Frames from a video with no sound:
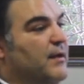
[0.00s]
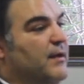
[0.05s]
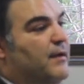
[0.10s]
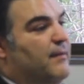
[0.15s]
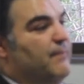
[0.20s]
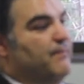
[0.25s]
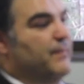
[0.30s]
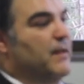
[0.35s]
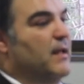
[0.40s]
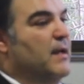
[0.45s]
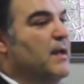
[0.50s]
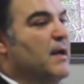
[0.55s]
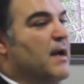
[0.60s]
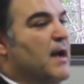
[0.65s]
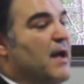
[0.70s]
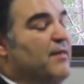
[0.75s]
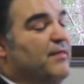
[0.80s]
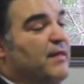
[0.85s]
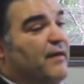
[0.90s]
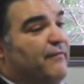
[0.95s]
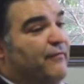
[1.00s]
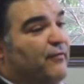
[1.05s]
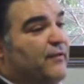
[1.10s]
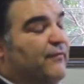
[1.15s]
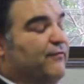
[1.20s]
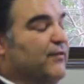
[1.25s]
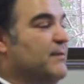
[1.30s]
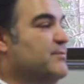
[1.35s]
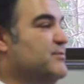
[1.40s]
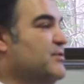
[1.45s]
And
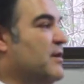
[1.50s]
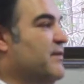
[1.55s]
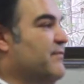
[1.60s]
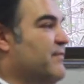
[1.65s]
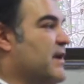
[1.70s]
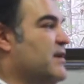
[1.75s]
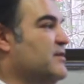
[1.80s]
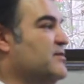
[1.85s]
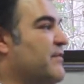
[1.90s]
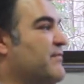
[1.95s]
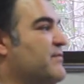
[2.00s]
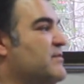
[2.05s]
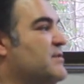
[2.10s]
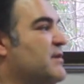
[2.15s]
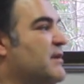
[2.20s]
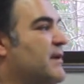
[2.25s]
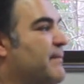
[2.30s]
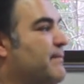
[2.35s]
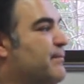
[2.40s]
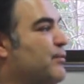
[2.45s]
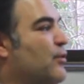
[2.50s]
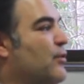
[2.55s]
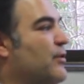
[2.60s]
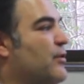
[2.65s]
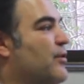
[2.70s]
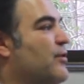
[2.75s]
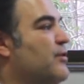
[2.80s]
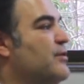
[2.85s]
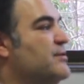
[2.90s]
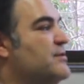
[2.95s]
therefore, the flip side of that is obviously
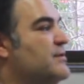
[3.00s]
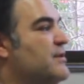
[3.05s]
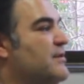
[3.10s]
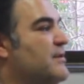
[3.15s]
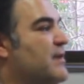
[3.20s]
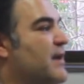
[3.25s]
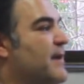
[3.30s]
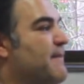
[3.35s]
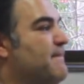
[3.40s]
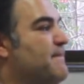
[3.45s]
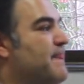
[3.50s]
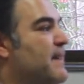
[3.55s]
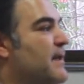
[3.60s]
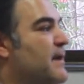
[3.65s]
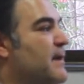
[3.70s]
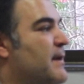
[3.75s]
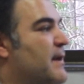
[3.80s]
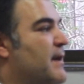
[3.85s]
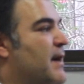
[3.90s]
employers can then